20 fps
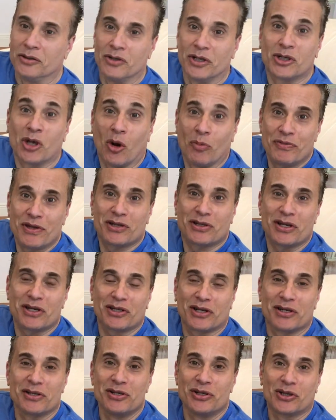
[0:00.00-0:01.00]
let's hope that this
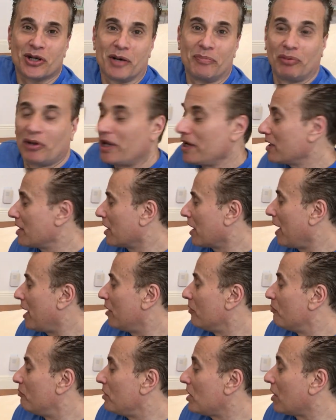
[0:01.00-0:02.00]
doesn't start playing
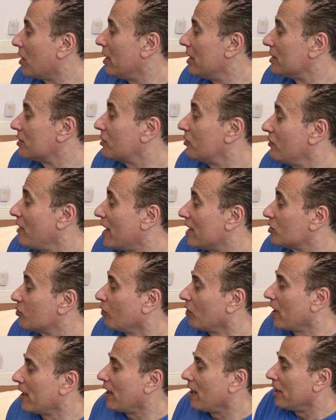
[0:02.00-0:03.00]
again, because that's
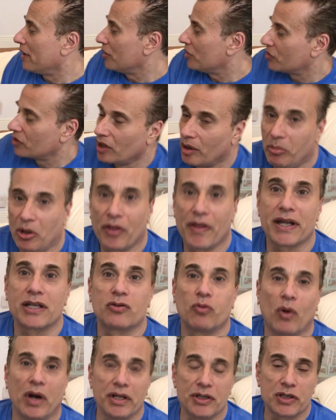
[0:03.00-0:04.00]
where I got in trouble.
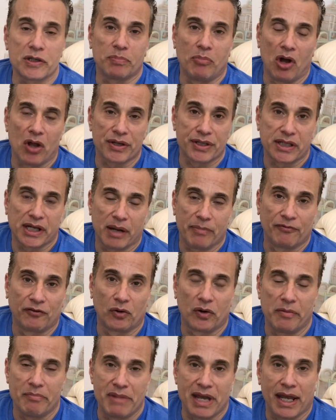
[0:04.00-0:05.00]
That's one small step
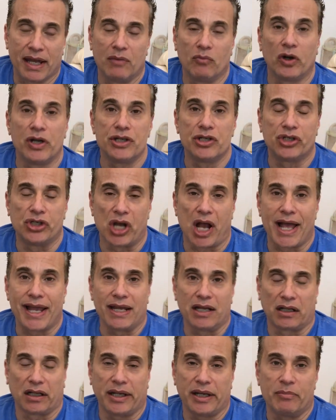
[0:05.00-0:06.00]
for a man, one
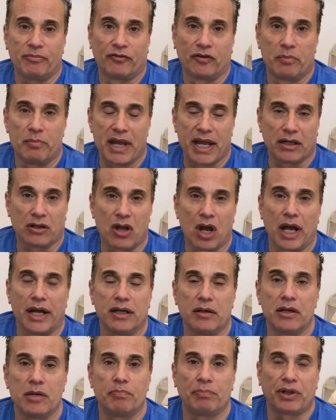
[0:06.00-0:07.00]
giant leap for mankind.
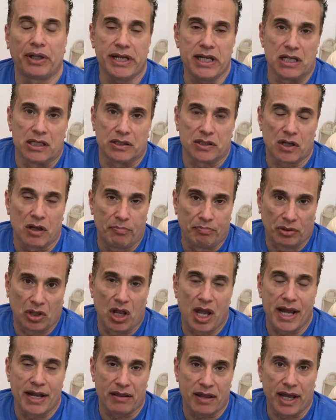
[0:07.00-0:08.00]
Please
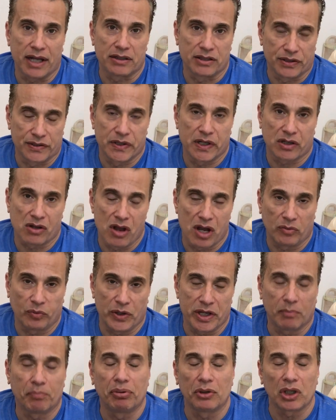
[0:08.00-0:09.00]
apply that to
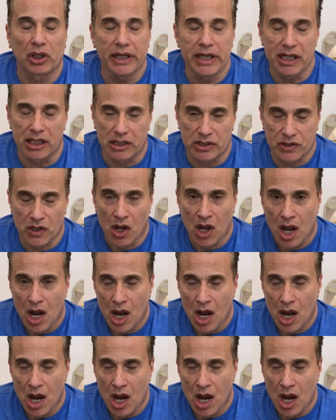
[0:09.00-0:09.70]
SickNotWeek. Please